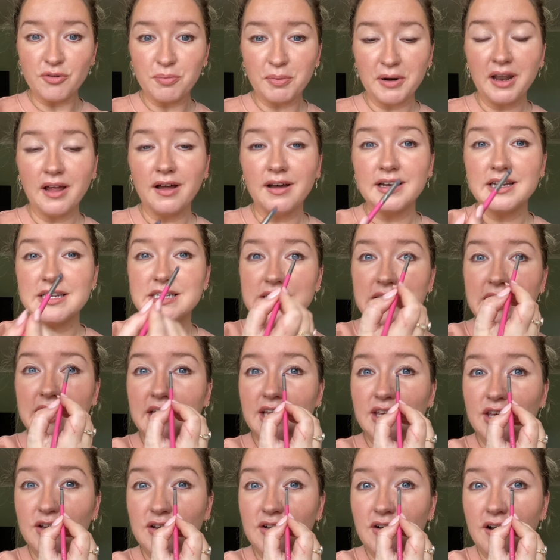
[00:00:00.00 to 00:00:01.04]
applied it,
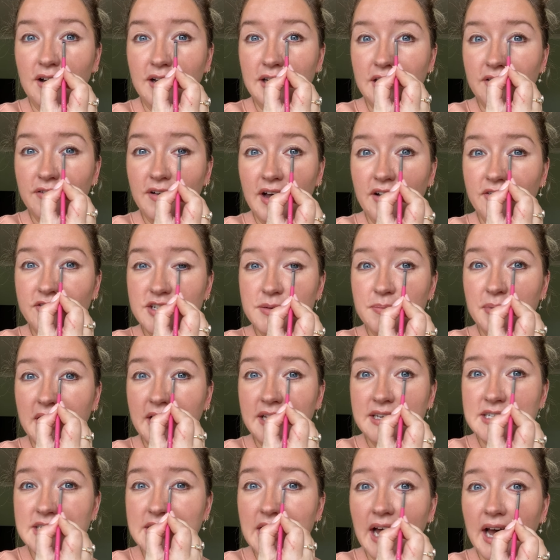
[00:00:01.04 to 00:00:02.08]
you kind of have to
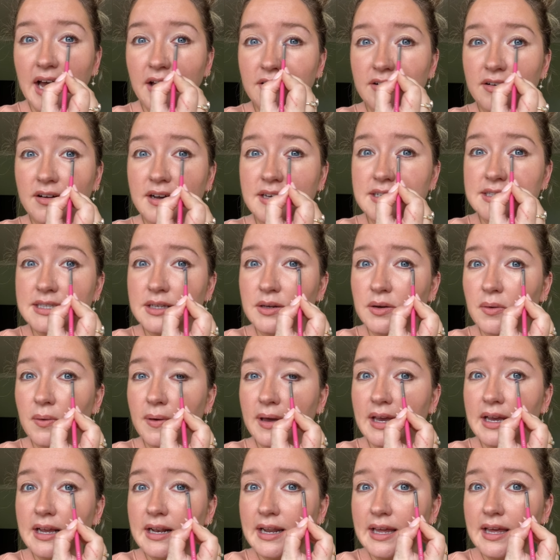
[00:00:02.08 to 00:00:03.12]
blend it out nice and
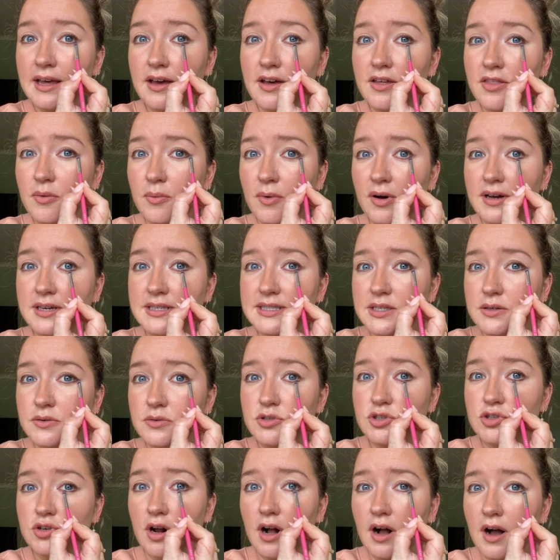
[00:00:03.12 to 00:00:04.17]
quickly, otherwise it will
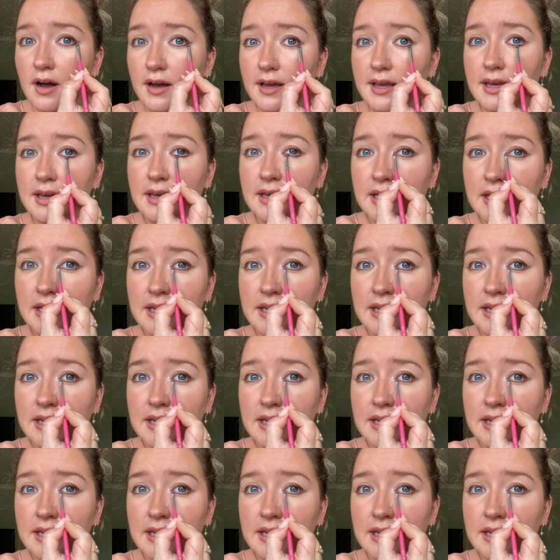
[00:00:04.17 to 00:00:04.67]
dry.